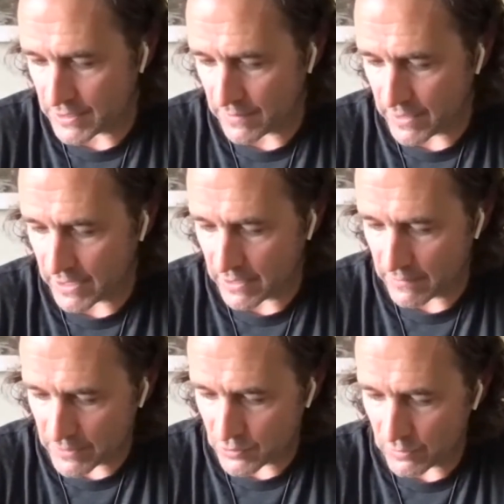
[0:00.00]
each of the
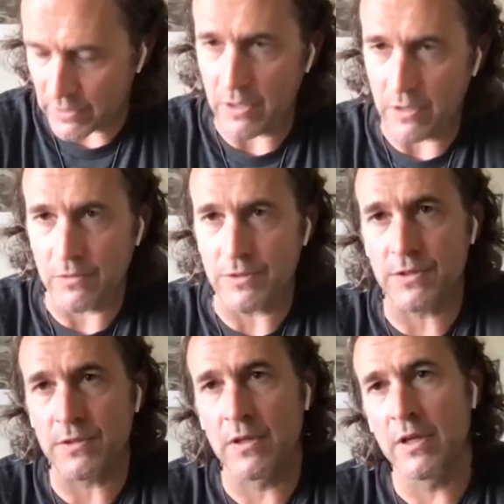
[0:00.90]
individual
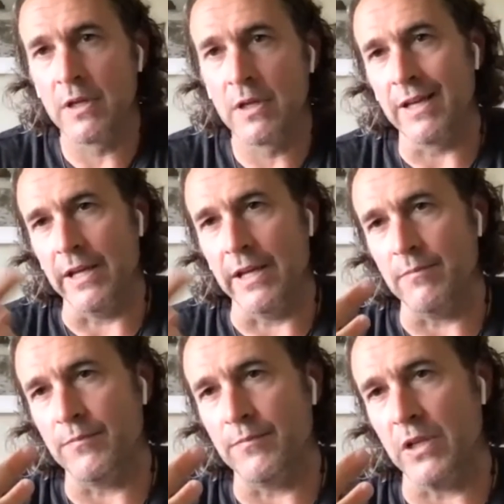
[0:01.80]
nodes.
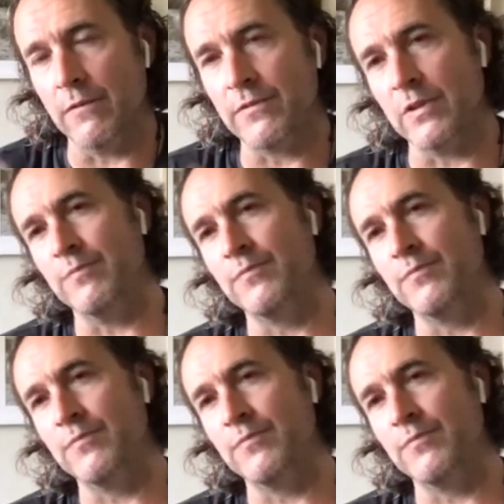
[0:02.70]
And if